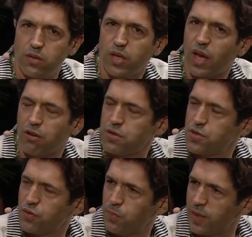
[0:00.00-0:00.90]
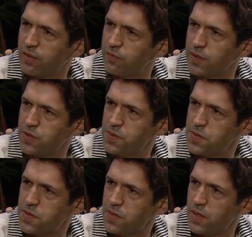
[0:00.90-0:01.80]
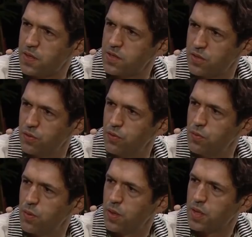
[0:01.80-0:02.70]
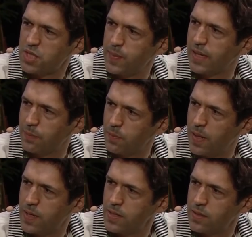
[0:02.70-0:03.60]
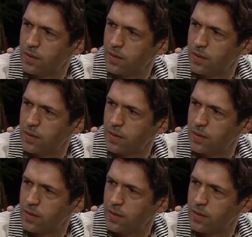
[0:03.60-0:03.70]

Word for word: the courage of my convictions to speak up about it.